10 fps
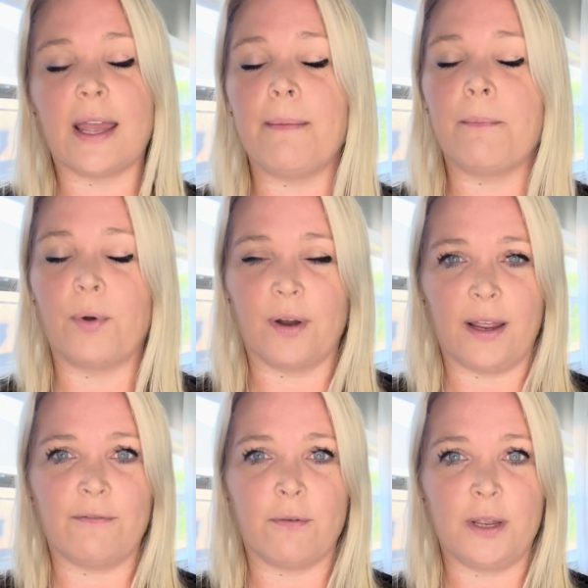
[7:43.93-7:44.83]
and more
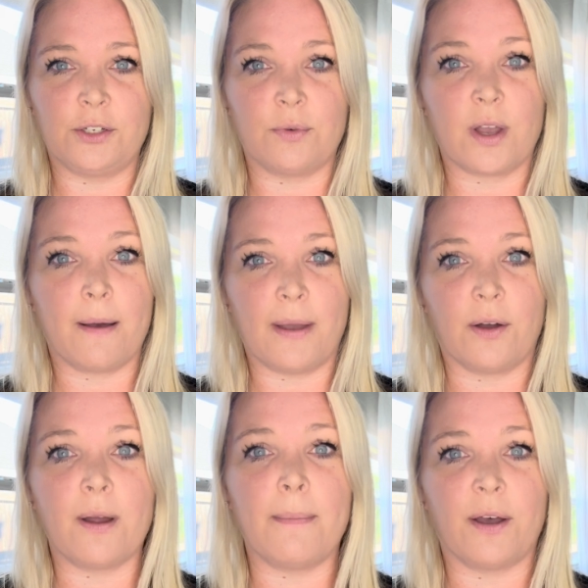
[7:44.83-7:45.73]
information will come
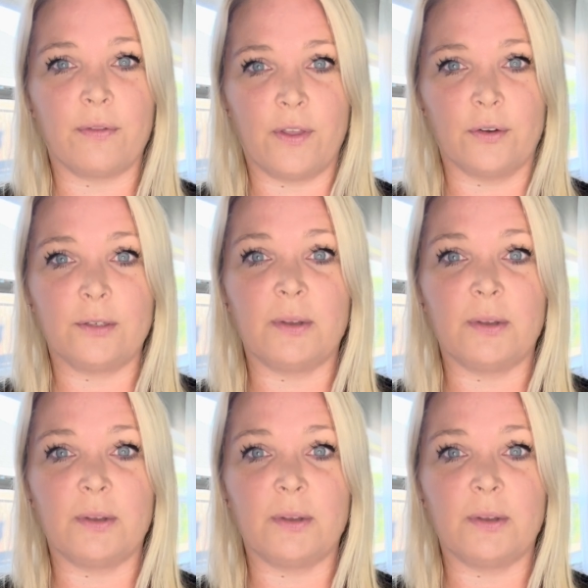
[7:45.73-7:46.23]
out about those.